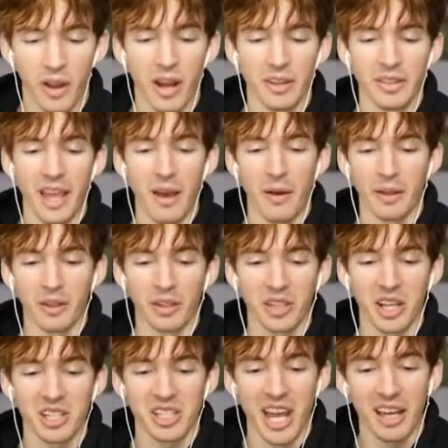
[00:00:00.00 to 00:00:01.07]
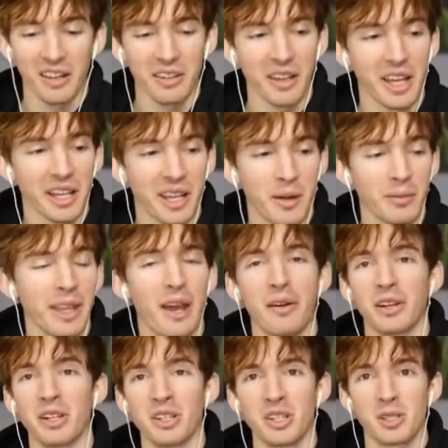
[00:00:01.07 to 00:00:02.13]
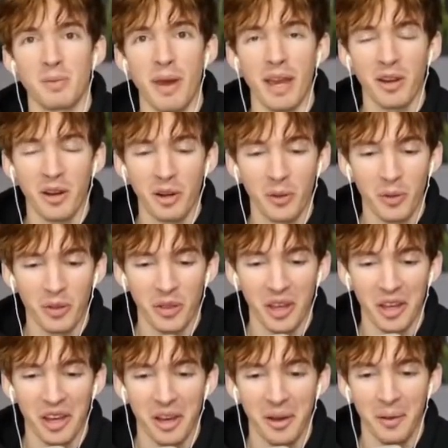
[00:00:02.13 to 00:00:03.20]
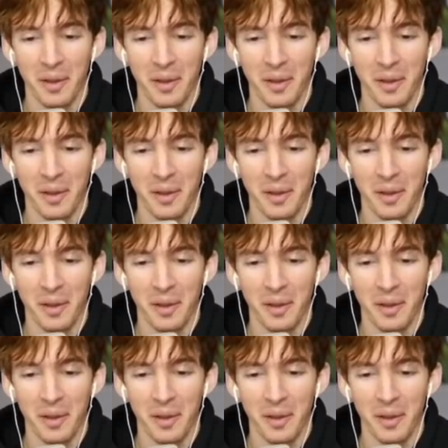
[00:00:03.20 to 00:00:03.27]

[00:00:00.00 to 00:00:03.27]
All right, now I look exactly like him. Now I can smack her with a. Uh,